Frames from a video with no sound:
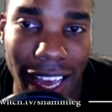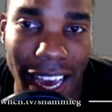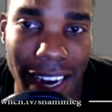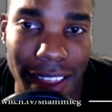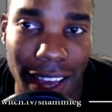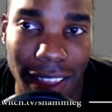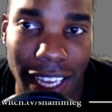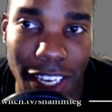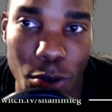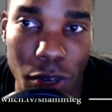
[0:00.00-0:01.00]
and think
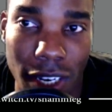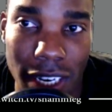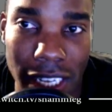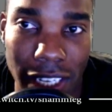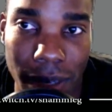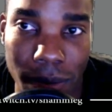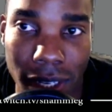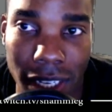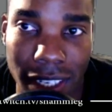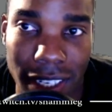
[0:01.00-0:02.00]
that you can kneel him
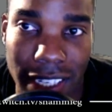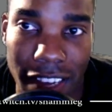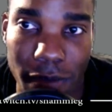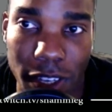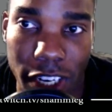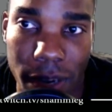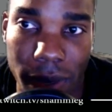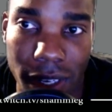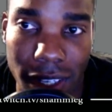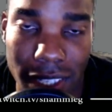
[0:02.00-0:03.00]
to save Maester
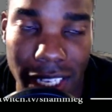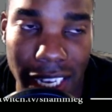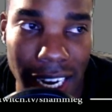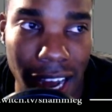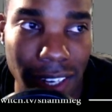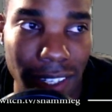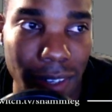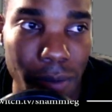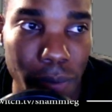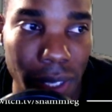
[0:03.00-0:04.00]
Aemon, because he cannot
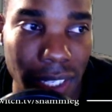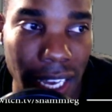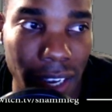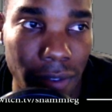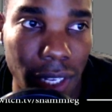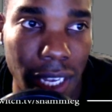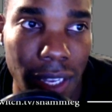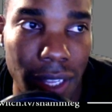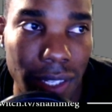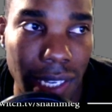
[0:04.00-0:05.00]
be saved
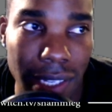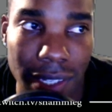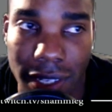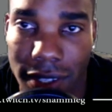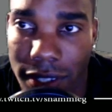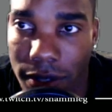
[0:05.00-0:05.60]
in this instance.